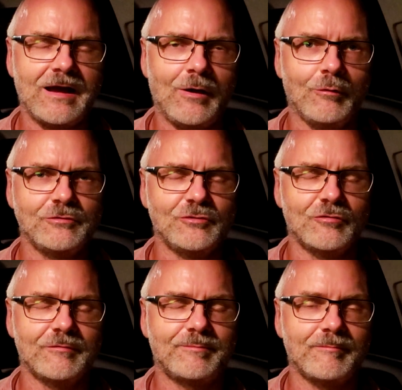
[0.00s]
how
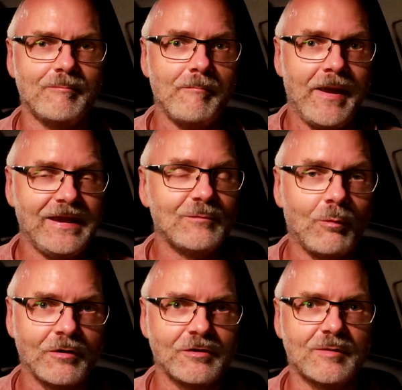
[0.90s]
you may
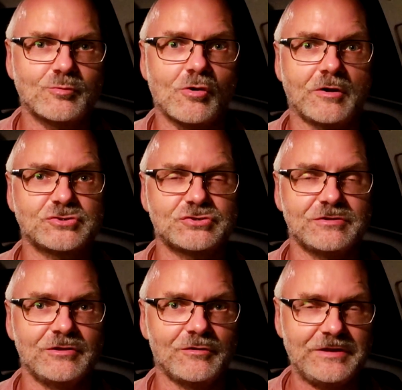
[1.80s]
want to approach
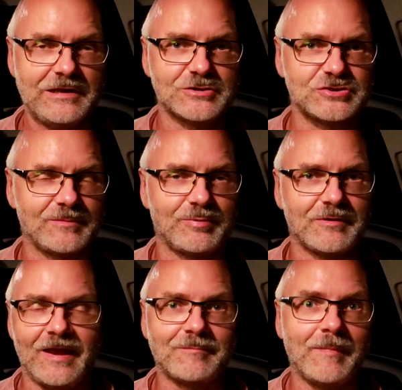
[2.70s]
your dealership
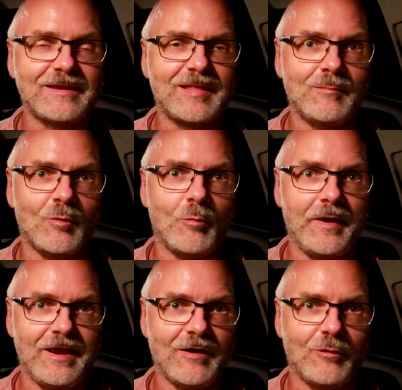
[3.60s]
and make them
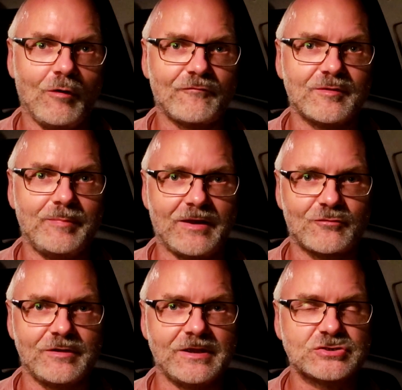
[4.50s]
aware of the
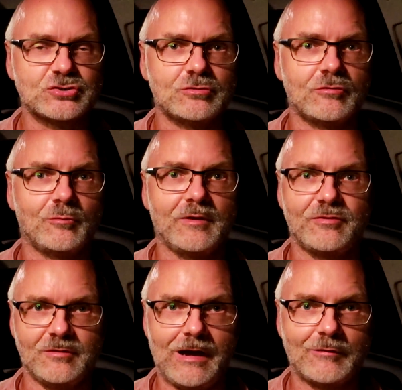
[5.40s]
battery issue with
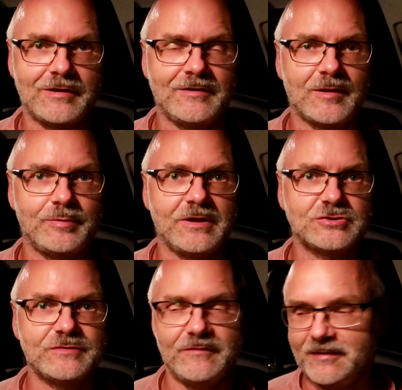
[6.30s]
your Outlander
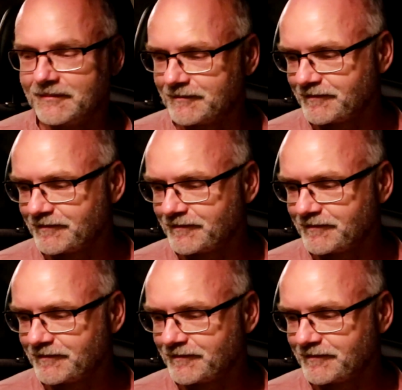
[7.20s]
PHEV.